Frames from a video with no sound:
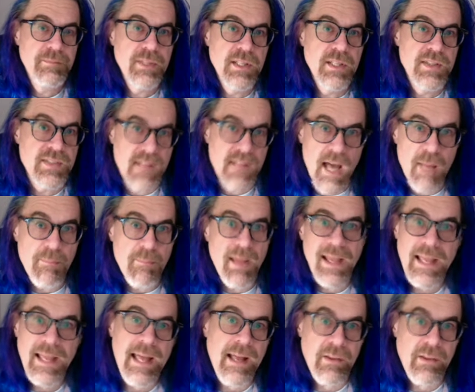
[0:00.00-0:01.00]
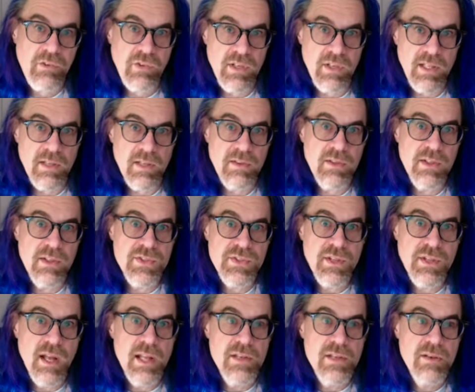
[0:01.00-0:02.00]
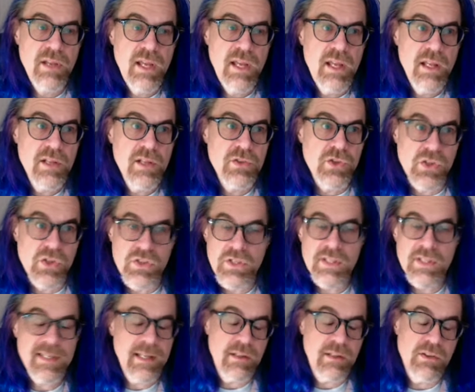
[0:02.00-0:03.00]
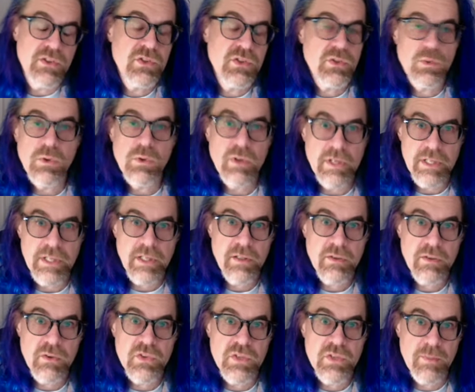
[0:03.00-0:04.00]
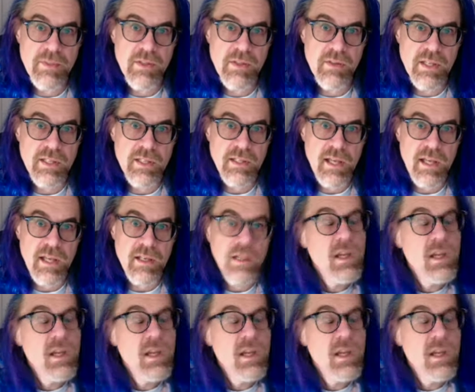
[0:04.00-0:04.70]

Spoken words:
It's not by accident. It's not just to tell a story or something like that.